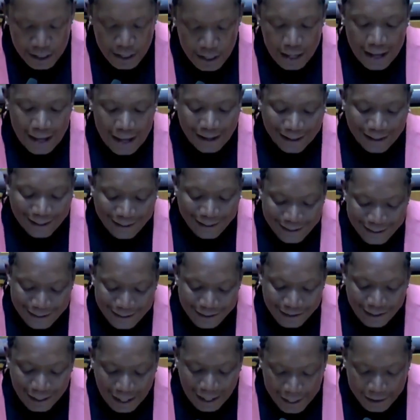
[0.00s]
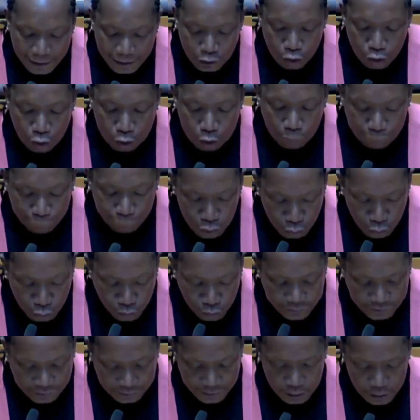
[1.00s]
a real right of
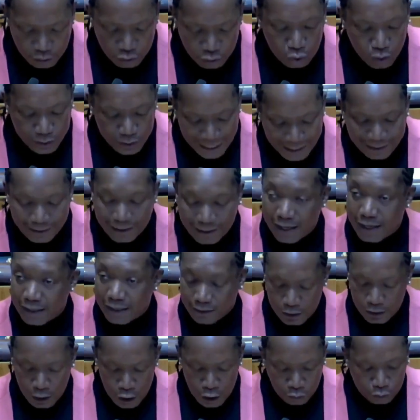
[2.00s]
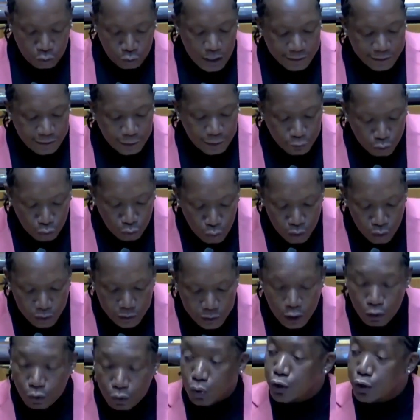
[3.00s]
use to that land, so that the school
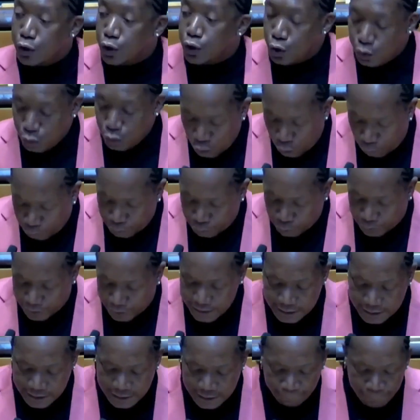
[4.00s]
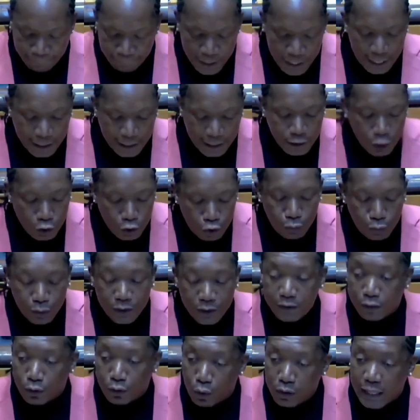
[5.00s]
can continue operating. And in
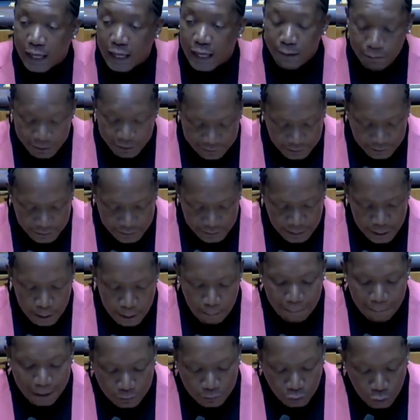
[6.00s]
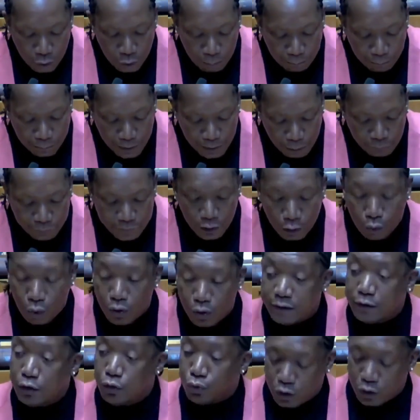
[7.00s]
doing so, the MEC must comply with the
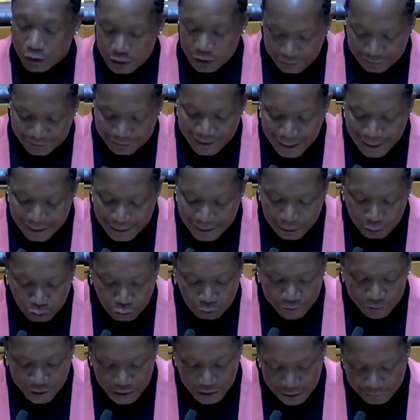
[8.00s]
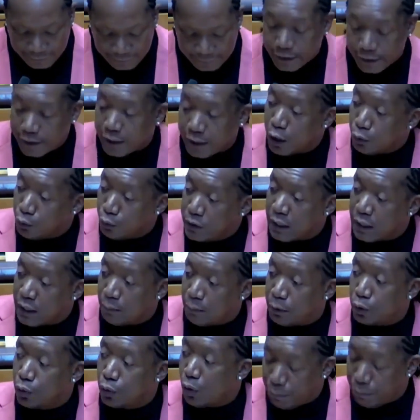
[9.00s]
Constitution's standard of just and
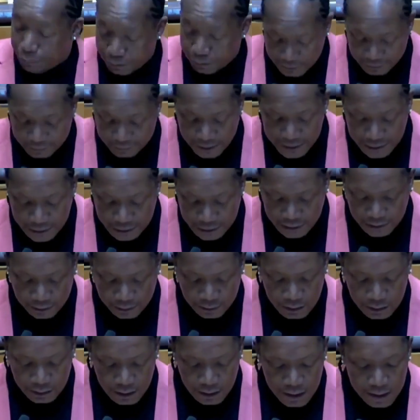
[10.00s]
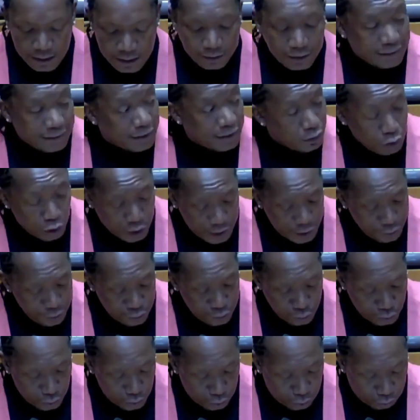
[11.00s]
equitable compensation. This is not a
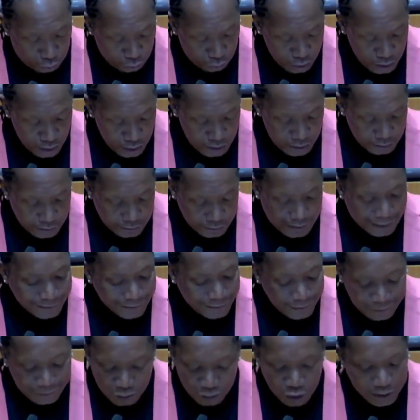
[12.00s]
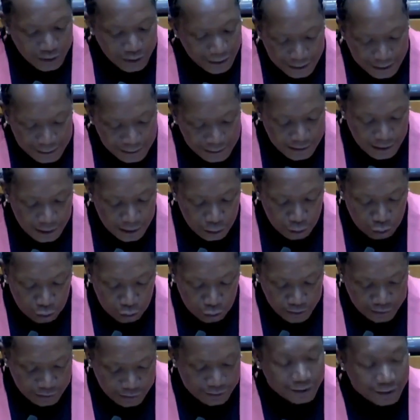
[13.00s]
new law. That is not a radical law.
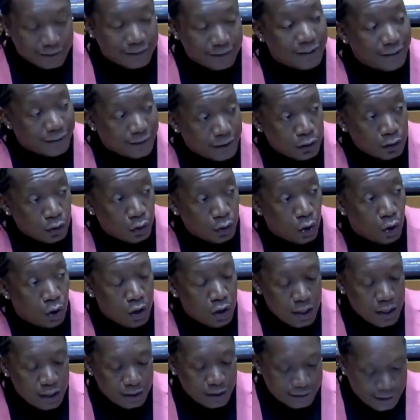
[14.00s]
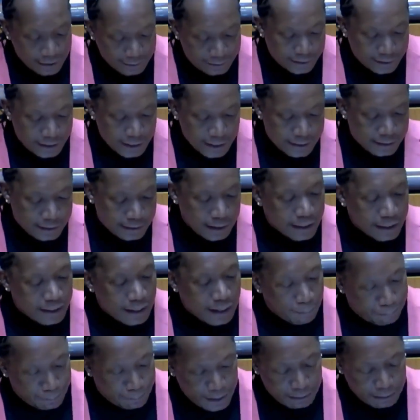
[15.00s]
It is existing law, tested and
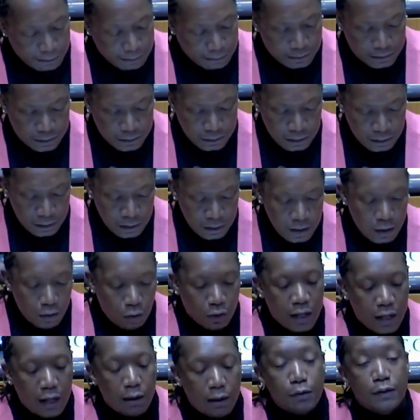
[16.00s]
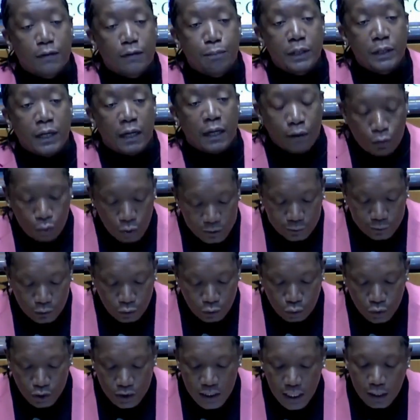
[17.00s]
upheld. Honorable Speaker, the
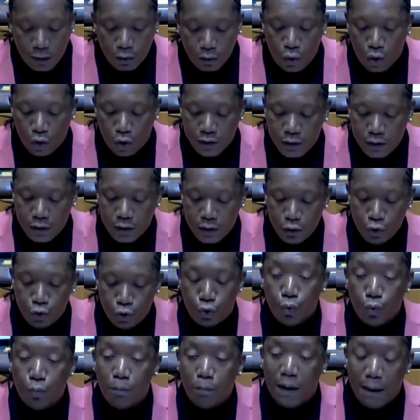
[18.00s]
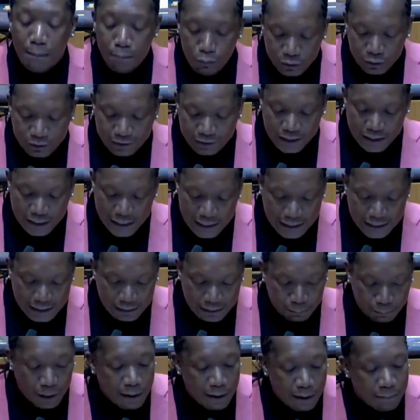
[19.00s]
Constitutional Court in Juma Masjid
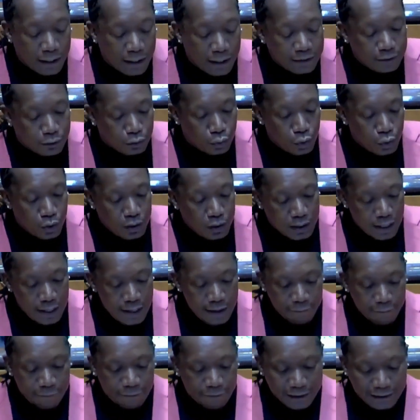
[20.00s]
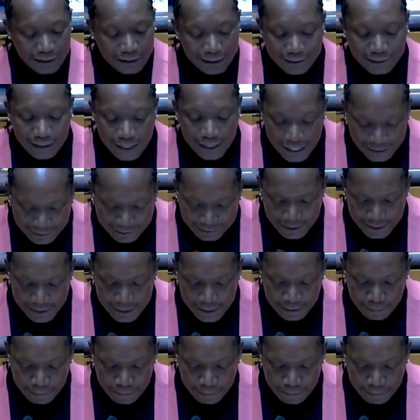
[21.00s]
Primary School versus SA